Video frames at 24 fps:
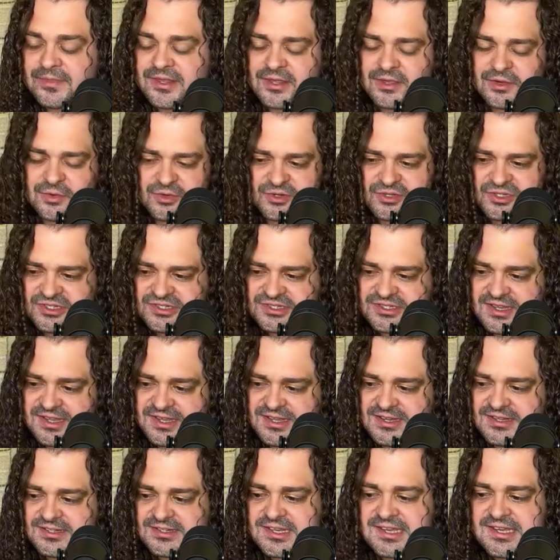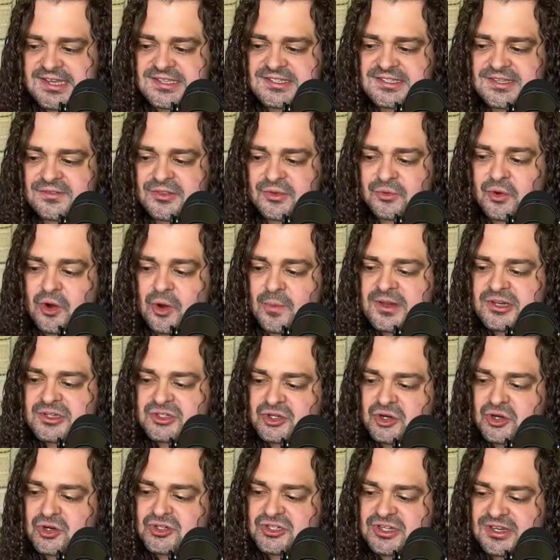which is Deeds of the Roman
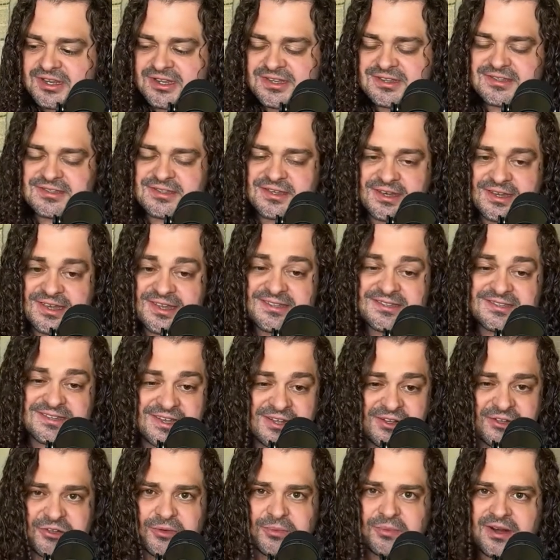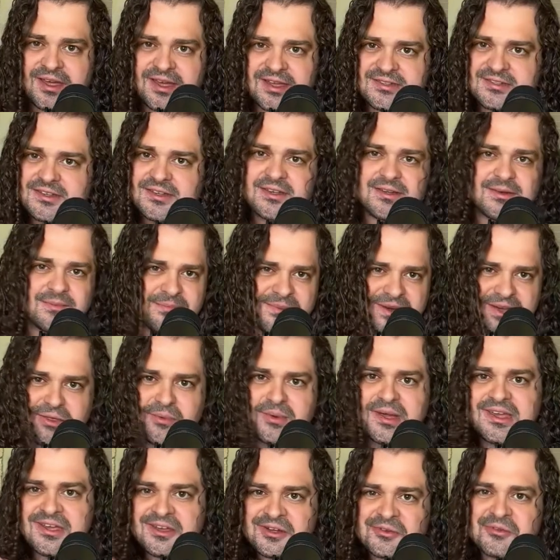Church against Hildebrand. By the
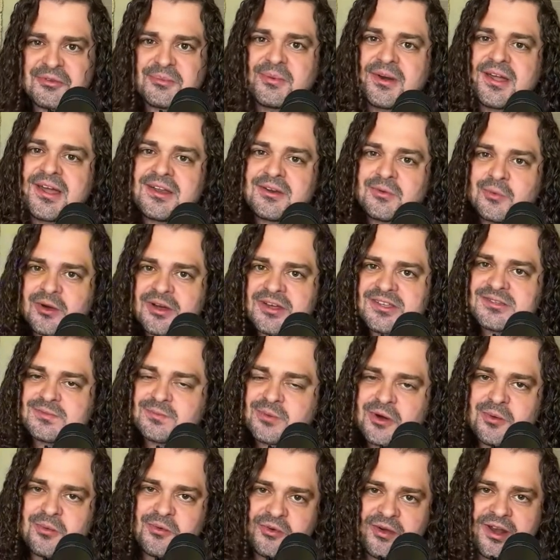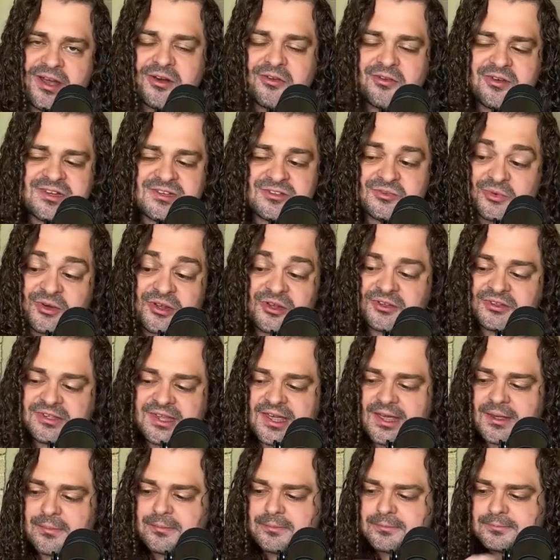way, Hildebrand was Pope Gregory's real
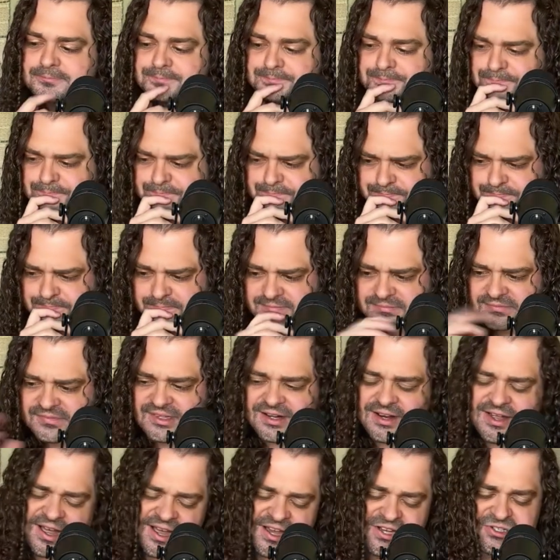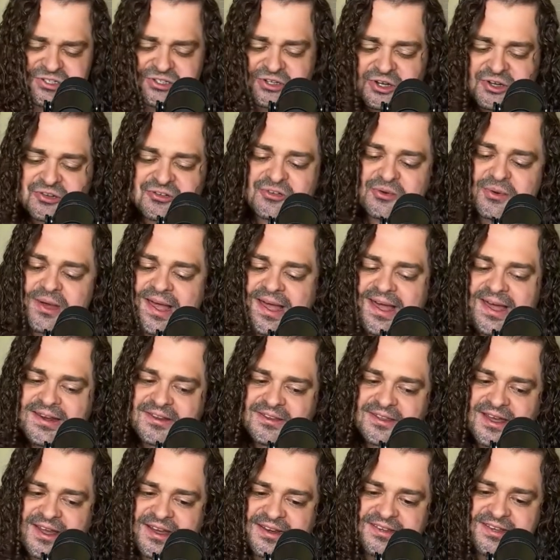name. I should also add
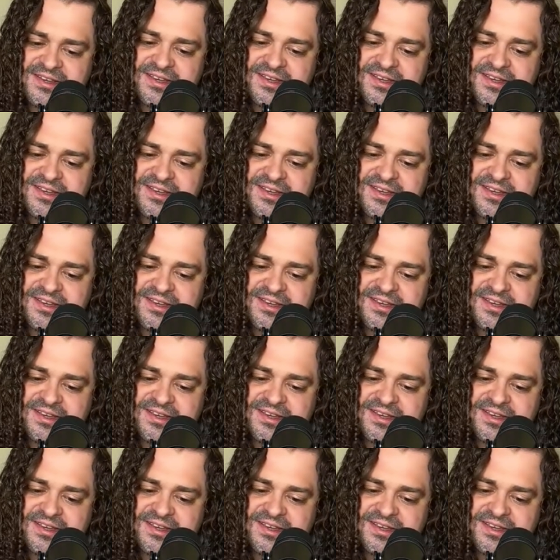that